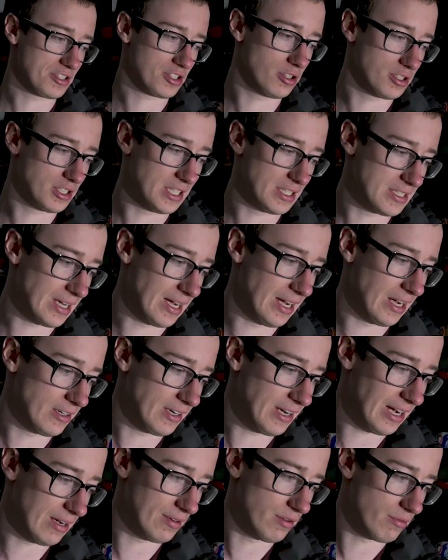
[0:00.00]
cut it down and
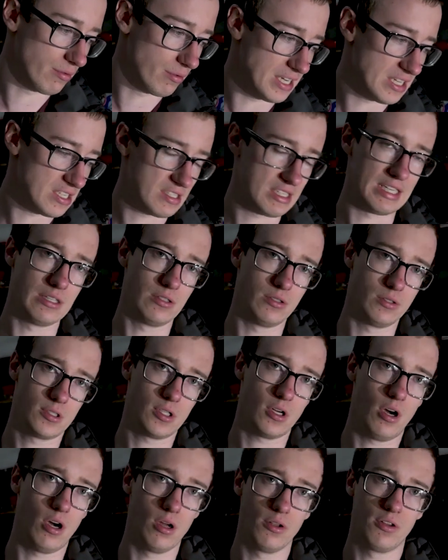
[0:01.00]
have it resealed
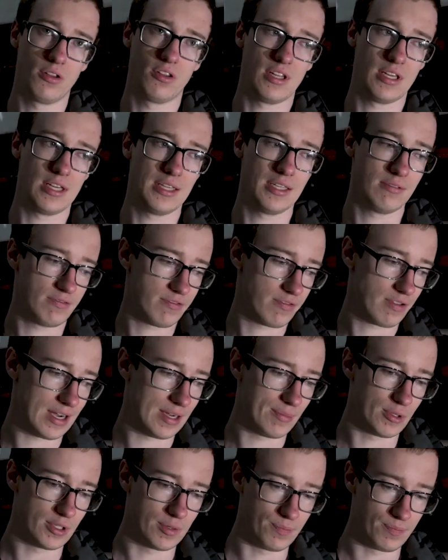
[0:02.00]
on the
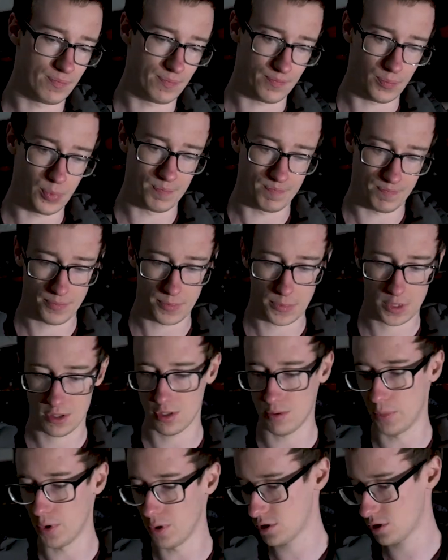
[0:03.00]
frame of the
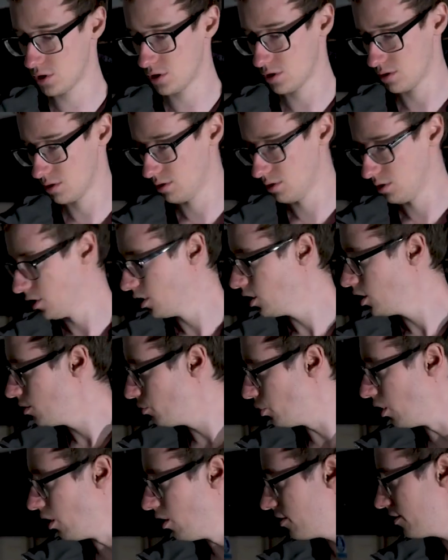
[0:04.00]
bus.
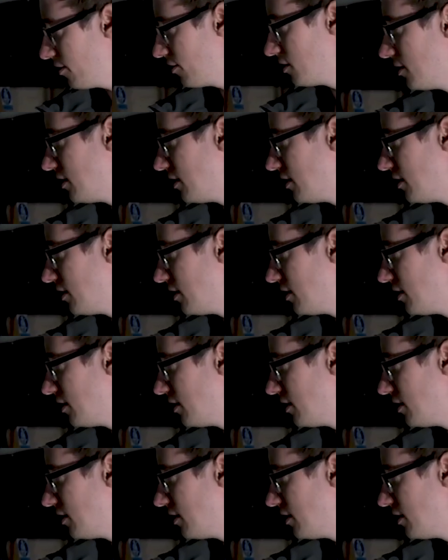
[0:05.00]
But other than